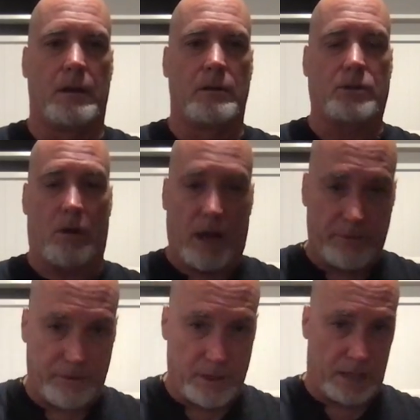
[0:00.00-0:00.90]
So I
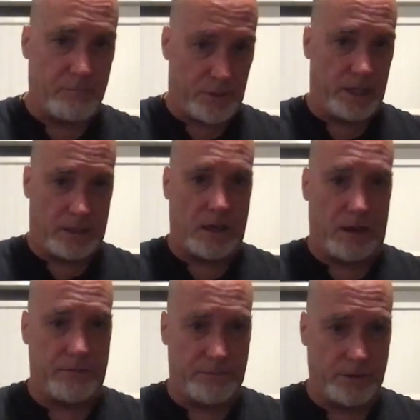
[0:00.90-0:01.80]
feel I'm pretty
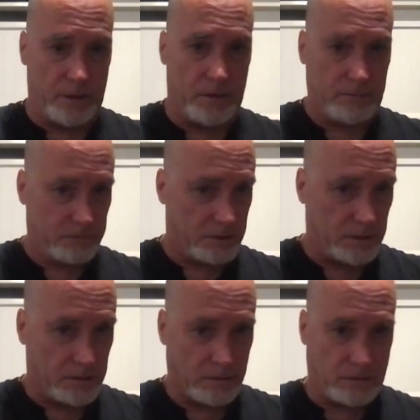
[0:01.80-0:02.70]
tough,
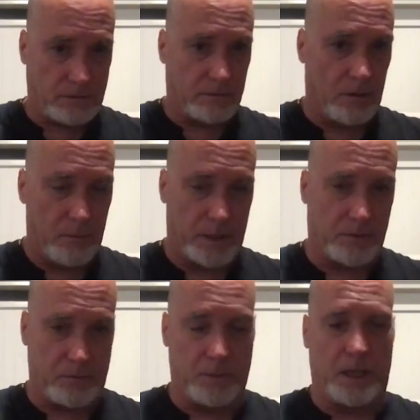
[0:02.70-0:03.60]
don't mess
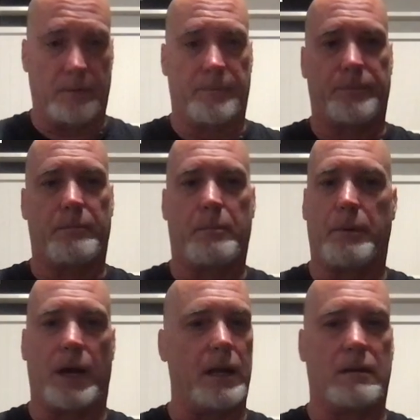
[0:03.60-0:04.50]
with me.
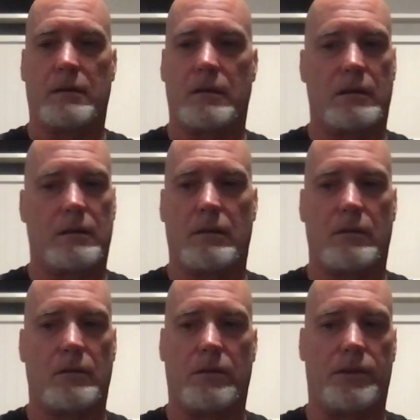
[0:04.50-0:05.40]
But
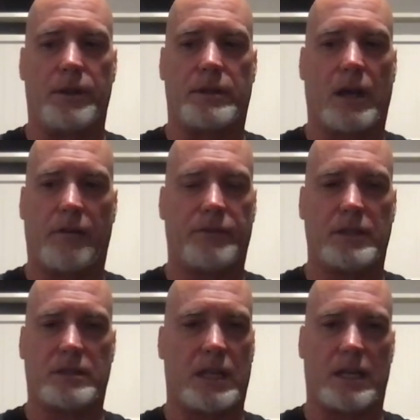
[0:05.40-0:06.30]
the
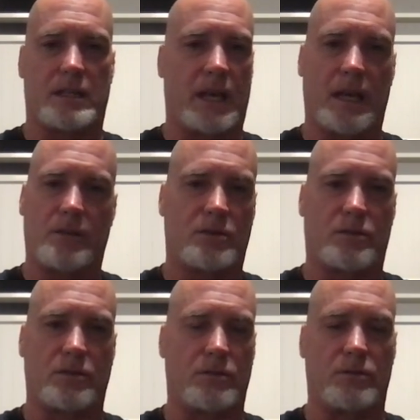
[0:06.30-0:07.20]
toughness that it takes
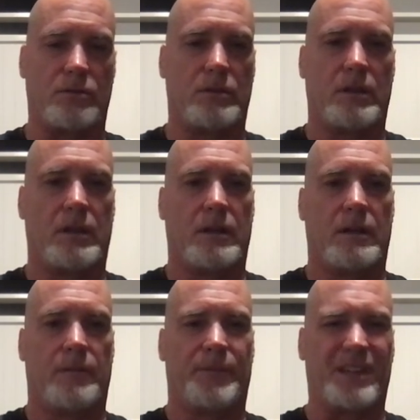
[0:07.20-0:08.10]
to
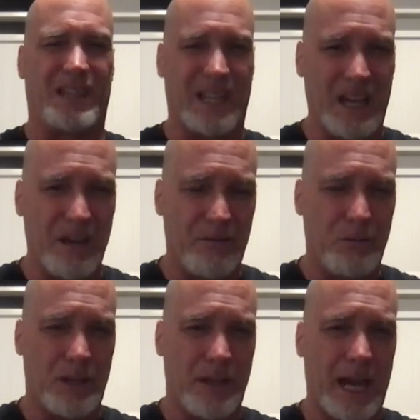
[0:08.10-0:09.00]
live
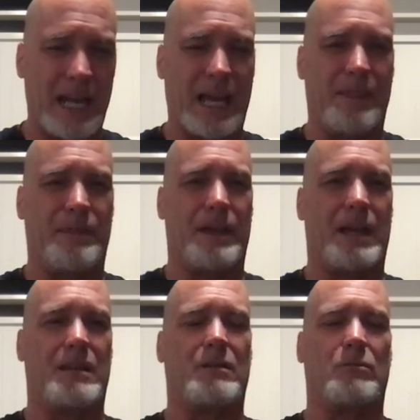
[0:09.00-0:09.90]
with that and
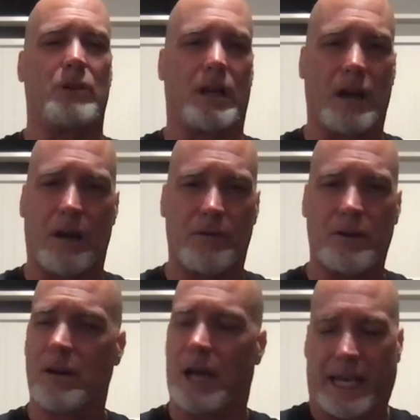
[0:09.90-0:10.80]
then
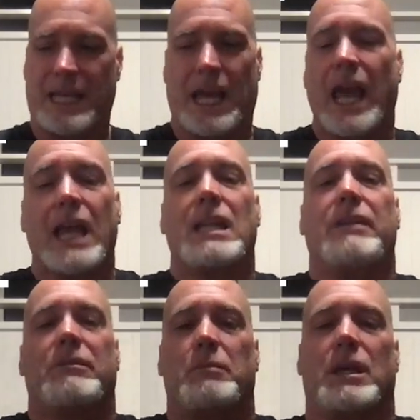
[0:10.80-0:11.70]
recover, I can't
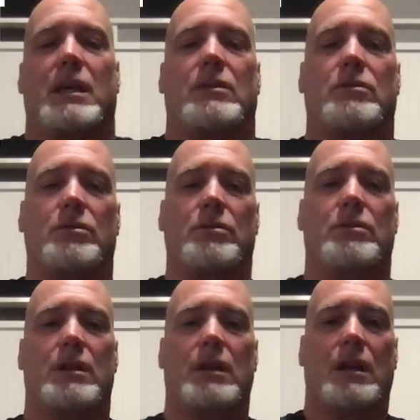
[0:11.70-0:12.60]
even begin to,
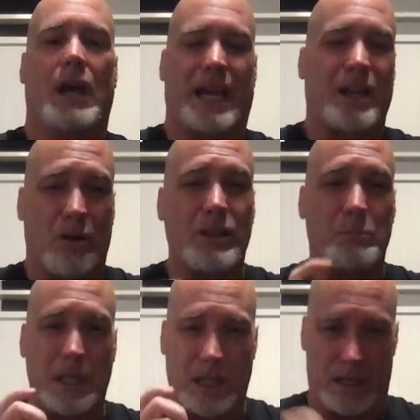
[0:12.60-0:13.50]
I can only
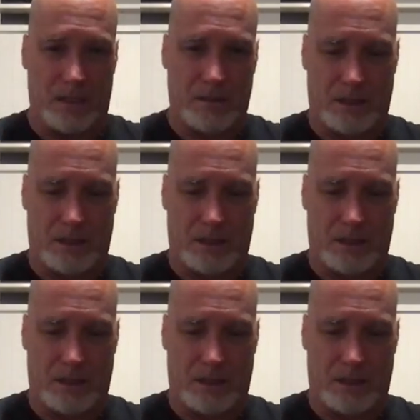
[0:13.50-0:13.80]
begin.